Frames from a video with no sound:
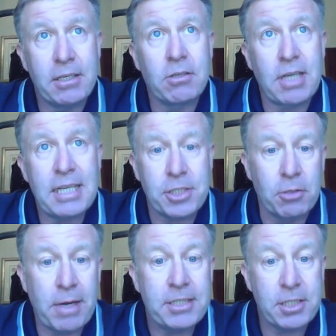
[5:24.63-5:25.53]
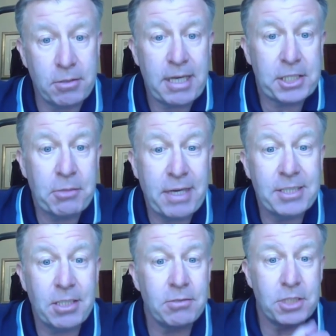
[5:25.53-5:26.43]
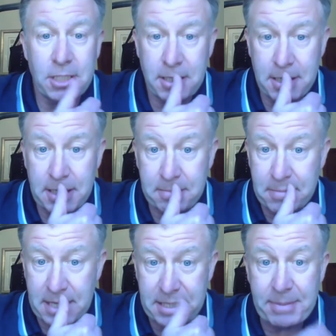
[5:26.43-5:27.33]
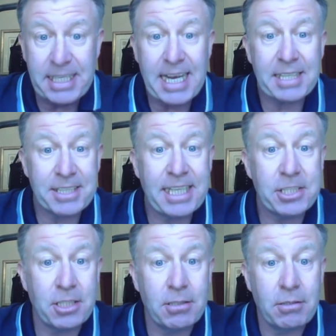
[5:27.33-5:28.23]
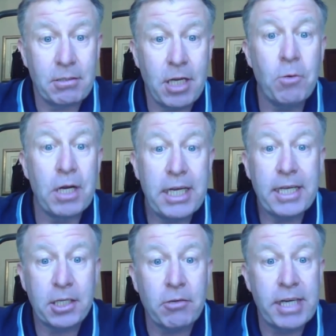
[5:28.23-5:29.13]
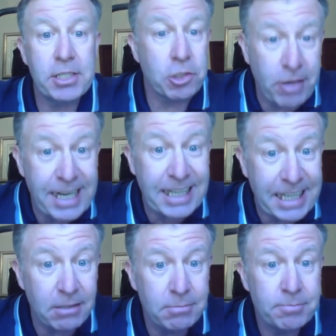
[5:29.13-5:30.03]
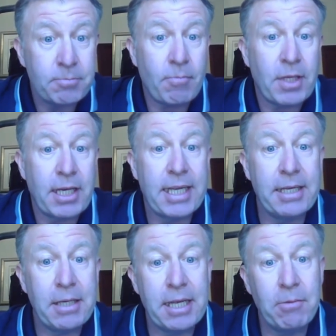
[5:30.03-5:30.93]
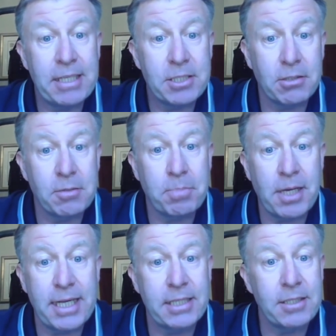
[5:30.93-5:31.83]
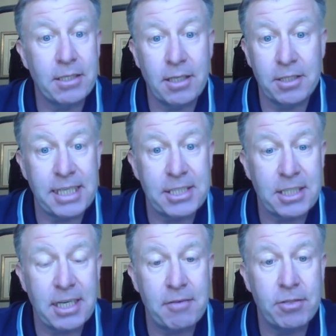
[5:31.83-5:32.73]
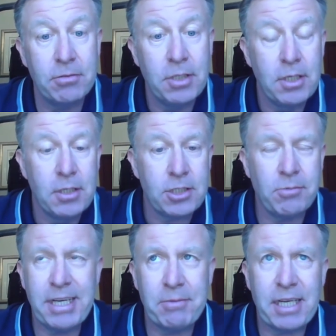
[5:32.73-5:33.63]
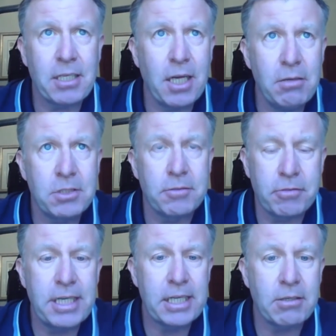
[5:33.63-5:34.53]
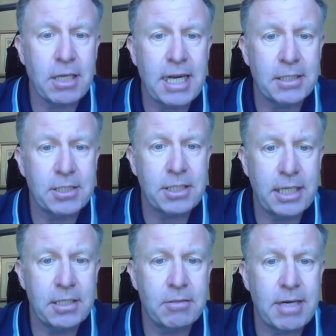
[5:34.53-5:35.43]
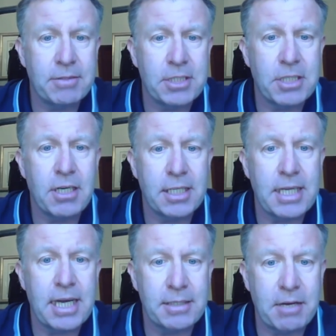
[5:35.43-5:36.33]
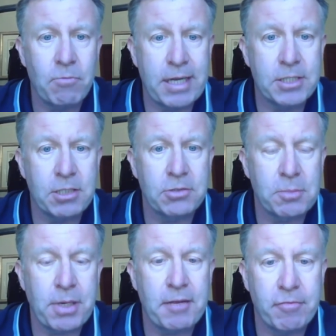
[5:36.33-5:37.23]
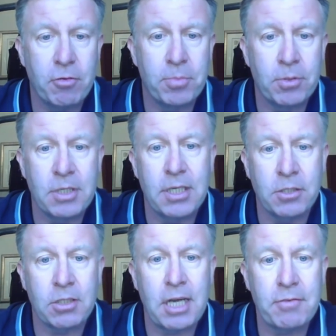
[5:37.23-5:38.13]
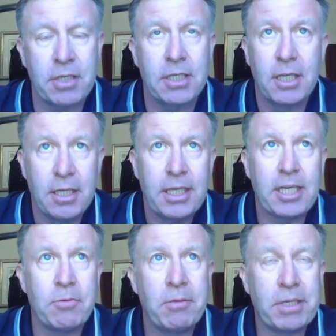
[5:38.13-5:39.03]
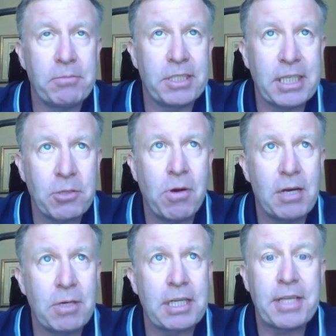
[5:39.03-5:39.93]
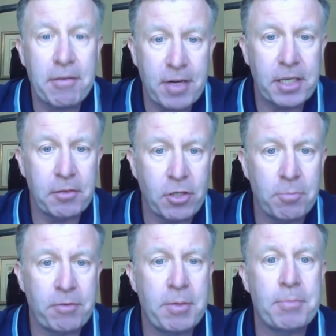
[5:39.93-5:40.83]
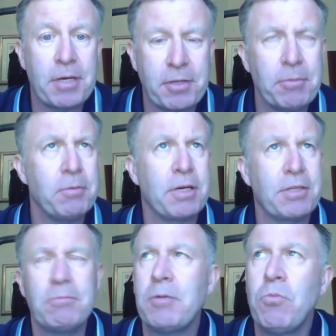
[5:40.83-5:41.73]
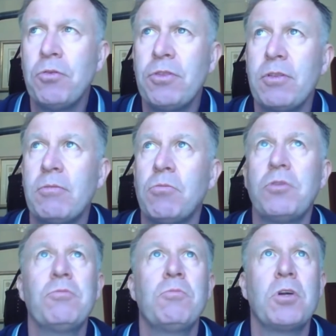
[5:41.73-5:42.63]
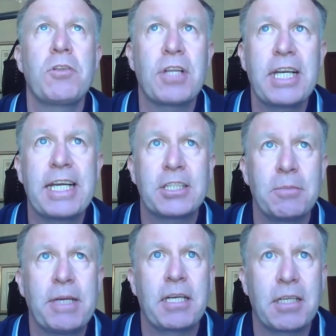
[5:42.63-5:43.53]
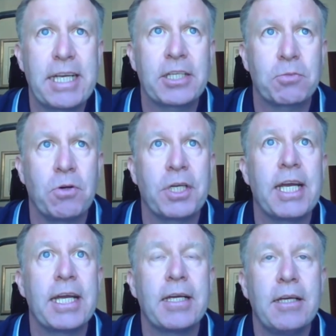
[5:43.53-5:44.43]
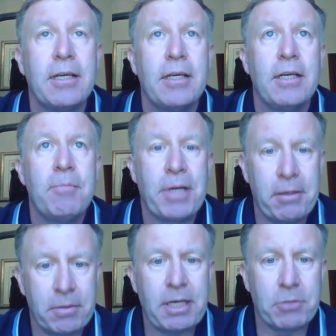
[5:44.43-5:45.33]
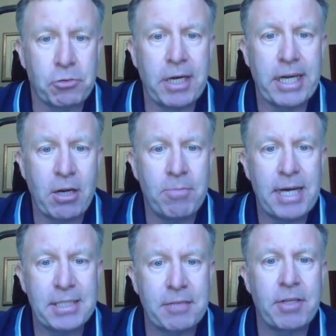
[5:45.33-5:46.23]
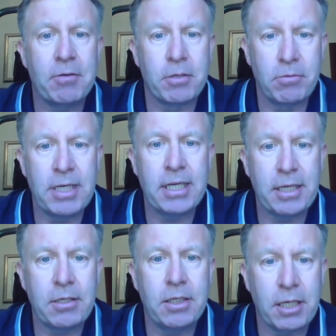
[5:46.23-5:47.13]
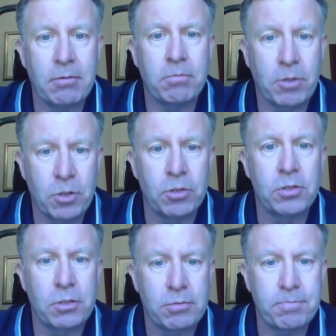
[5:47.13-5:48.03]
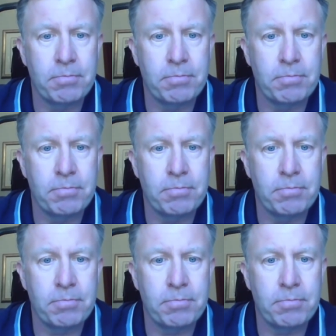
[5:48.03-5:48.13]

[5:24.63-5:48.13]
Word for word: good lads who actually went on to. I mean, they had decent lower league careers. Craig Liddell, he went on and played a decent level. So we had loads of really good lads in and around the side that went on to play football at a good level. And you know, we did quite well in the FA Youth Cup. I remember, I think we won one of the leagues, the Midland Leagues, one year. But it was really competitive. They were really, you know, good,